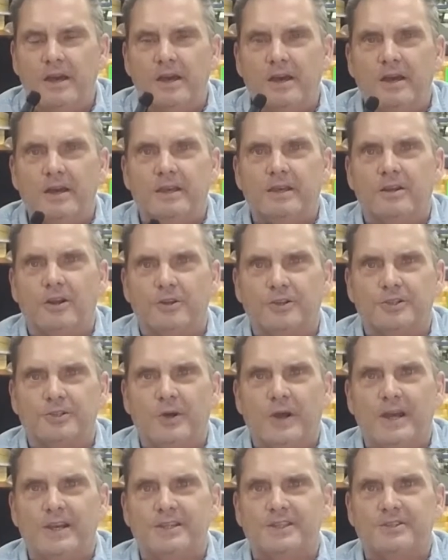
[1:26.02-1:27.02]
It also
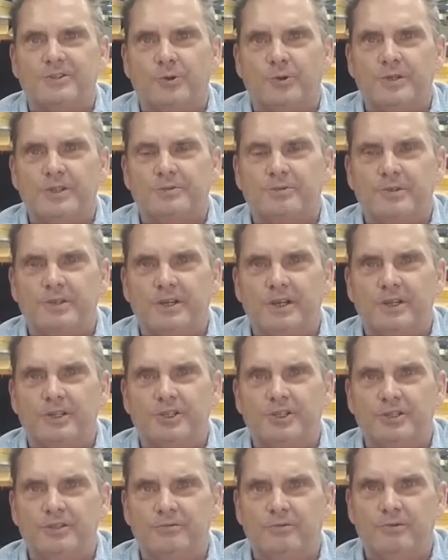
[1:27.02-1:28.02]
has noise
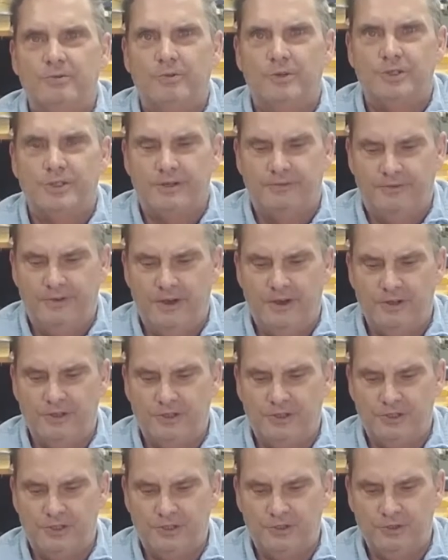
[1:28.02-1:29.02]
reduction, which I found
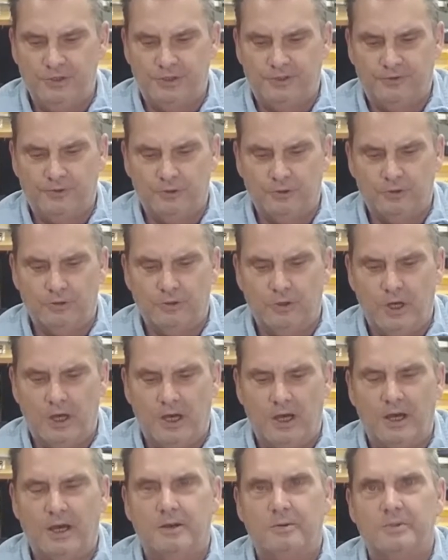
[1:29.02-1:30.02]
useful
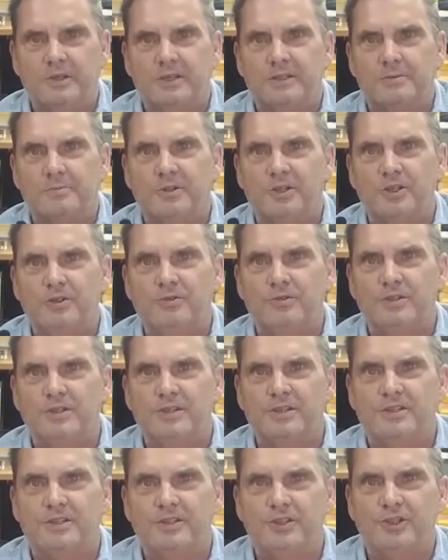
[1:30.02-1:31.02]
because I'm going to use this in
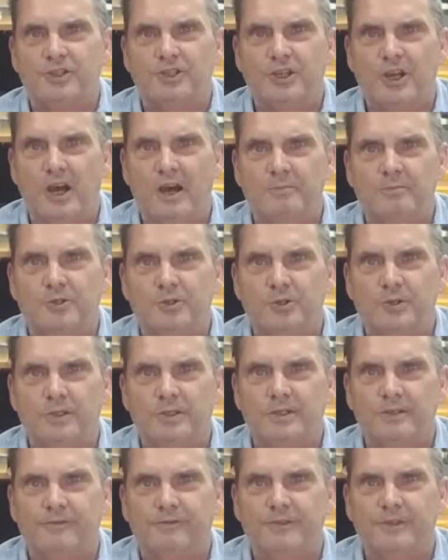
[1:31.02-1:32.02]
the shop doing
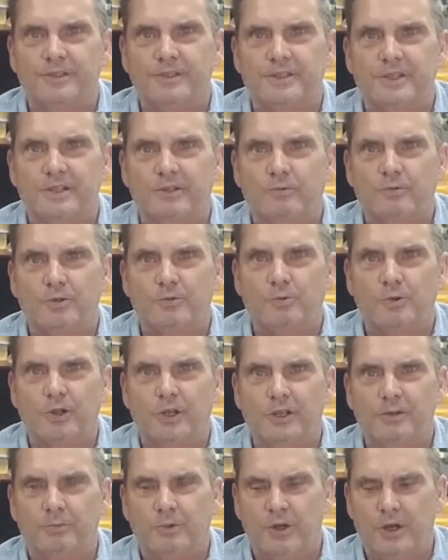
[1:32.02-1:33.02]
different woodworking
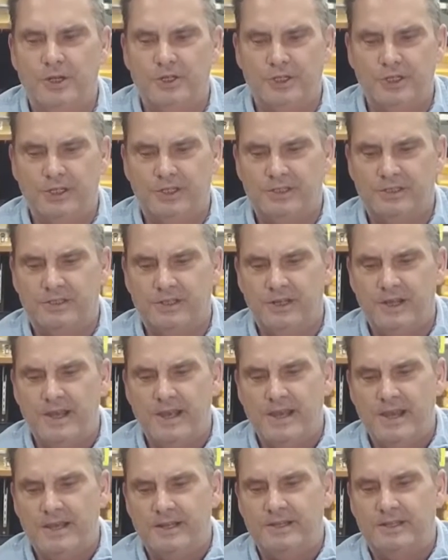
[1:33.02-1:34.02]
projects.
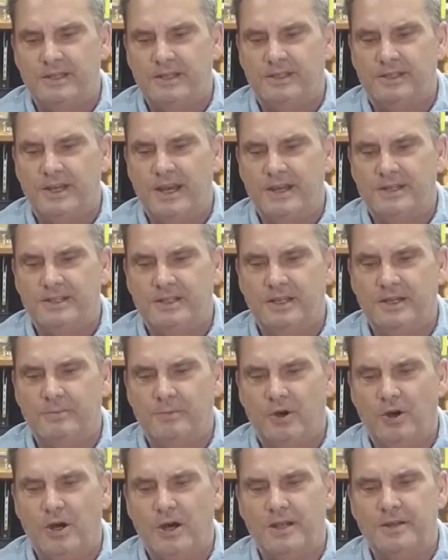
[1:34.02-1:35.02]
And to get that to come
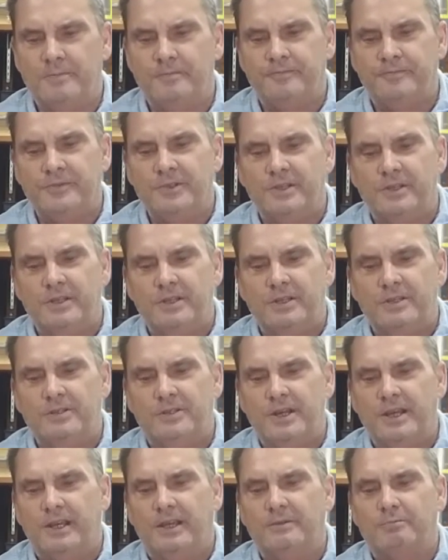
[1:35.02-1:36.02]
on, you take
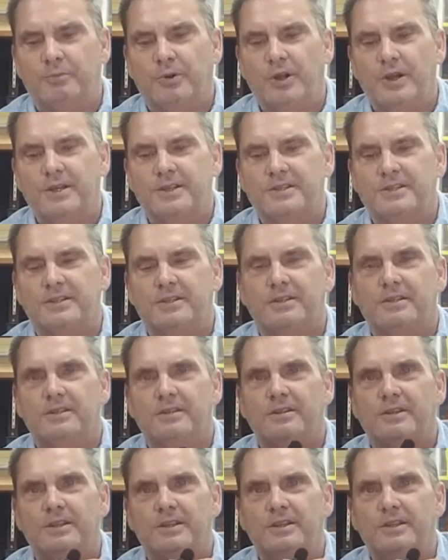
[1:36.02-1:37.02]
and press
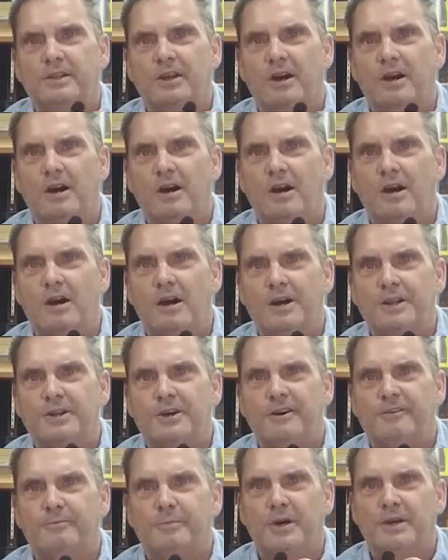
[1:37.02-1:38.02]
the on-off
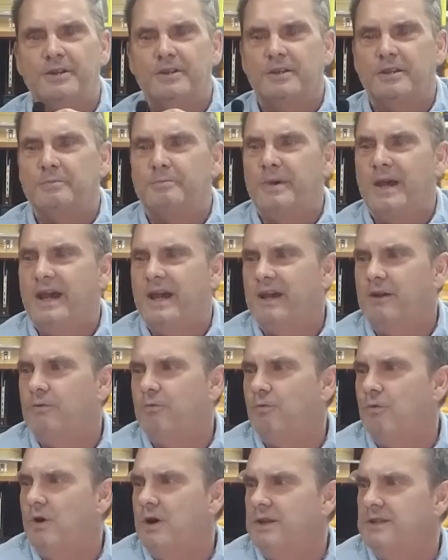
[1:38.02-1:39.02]
button on the back
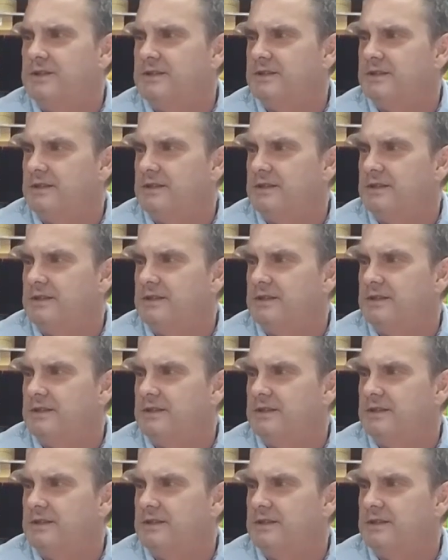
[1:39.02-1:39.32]
once,